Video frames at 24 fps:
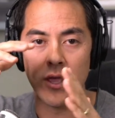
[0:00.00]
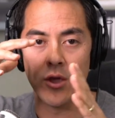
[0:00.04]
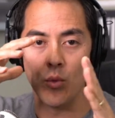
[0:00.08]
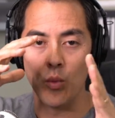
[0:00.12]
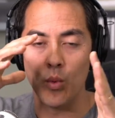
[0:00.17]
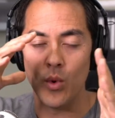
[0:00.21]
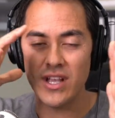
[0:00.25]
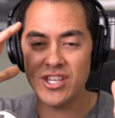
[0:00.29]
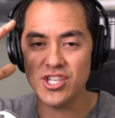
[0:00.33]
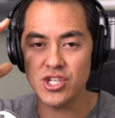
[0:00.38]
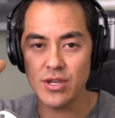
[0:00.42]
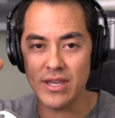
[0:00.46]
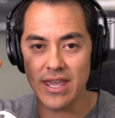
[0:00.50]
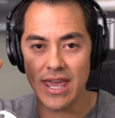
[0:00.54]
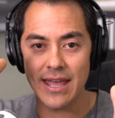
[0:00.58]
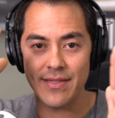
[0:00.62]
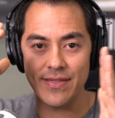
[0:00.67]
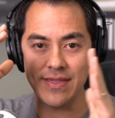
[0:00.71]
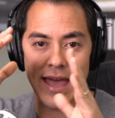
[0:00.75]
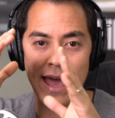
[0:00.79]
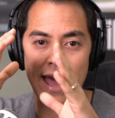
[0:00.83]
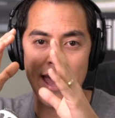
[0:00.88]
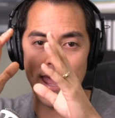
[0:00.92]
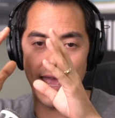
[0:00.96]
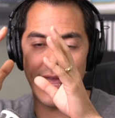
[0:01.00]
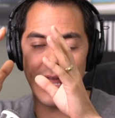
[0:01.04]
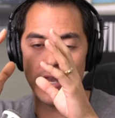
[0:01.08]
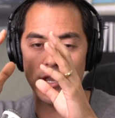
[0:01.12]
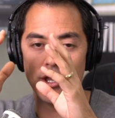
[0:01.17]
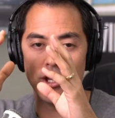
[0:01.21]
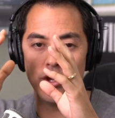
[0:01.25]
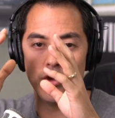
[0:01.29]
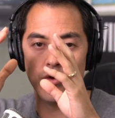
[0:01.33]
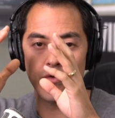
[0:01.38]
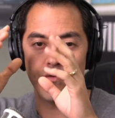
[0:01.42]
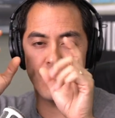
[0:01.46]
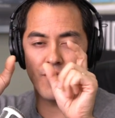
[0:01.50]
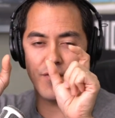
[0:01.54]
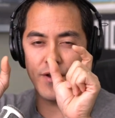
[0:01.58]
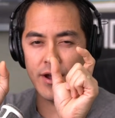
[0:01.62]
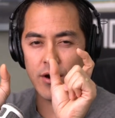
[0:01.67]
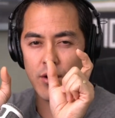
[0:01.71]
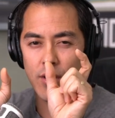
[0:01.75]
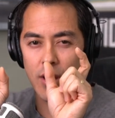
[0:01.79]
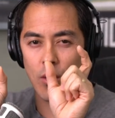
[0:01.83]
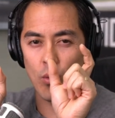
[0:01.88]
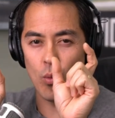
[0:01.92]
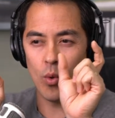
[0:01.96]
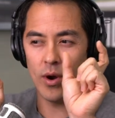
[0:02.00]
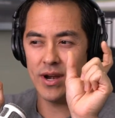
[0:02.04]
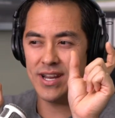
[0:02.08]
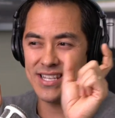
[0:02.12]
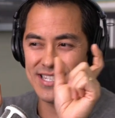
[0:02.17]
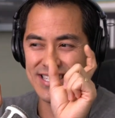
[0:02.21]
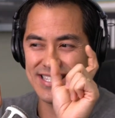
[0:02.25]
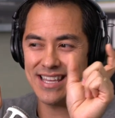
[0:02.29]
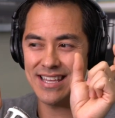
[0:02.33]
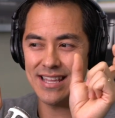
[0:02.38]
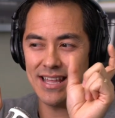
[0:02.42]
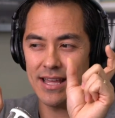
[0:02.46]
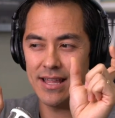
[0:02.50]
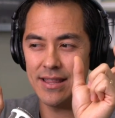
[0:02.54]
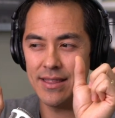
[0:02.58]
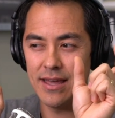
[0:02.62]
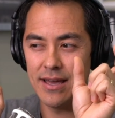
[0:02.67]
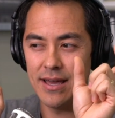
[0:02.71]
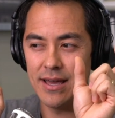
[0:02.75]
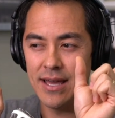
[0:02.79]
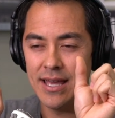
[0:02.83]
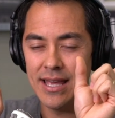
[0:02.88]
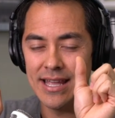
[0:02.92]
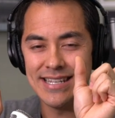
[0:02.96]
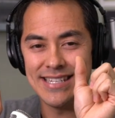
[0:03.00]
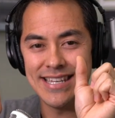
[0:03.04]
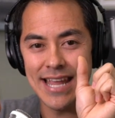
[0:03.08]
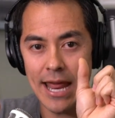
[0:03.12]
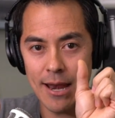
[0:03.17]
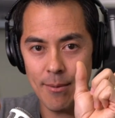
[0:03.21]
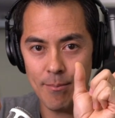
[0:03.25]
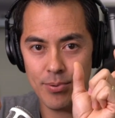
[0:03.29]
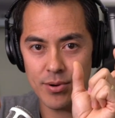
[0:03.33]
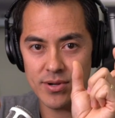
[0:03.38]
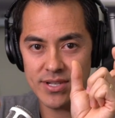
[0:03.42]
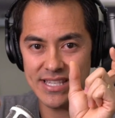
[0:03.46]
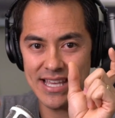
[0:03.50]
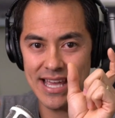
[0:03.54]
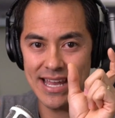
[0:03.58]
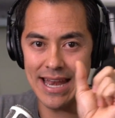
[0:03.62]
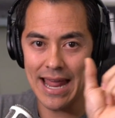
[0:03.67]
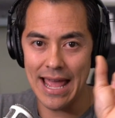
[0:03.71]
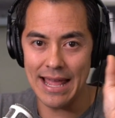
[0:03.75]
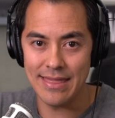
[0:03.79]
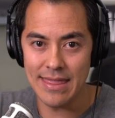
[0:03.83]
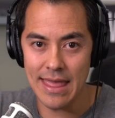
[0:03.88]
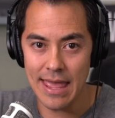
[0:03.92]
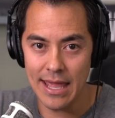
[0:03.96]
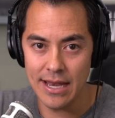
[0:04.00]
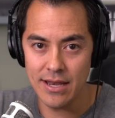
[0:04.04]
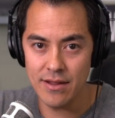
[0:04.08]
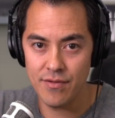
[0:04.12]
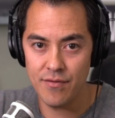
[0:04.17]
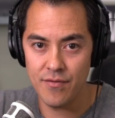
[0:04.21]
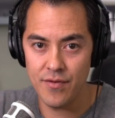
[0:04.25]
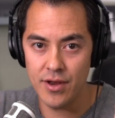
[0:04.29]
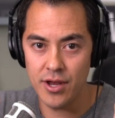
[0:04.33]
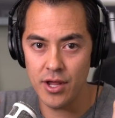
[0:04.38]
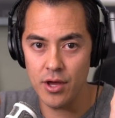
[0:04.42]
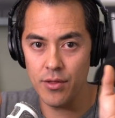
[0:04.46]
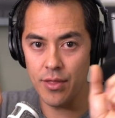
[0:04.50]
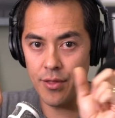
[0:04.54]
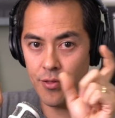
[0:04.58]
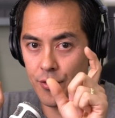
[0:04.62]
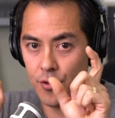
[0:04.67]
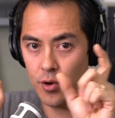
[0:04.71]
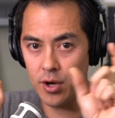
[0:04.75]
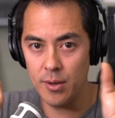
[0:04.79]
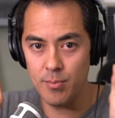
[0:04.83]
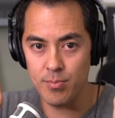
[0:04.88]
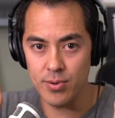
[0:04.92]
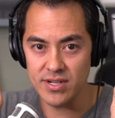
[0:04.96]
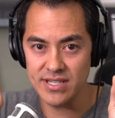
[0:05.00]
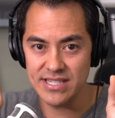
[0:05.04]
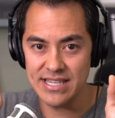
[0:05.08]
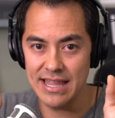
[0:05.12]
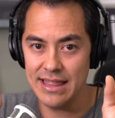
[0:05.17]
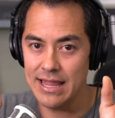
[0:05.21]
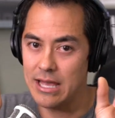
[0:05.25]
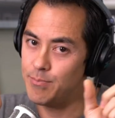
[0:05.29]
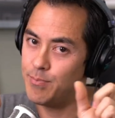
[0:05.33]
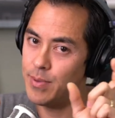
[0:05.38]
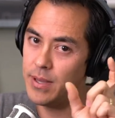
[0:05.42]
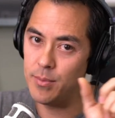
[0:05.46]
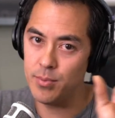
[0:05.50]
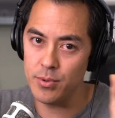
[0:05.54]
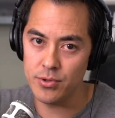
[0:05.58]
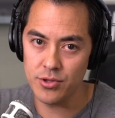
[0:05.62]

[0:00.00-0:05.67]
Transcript: Once you get that and you figure out what is the uh, the 10% at the end of the video, the 30% that people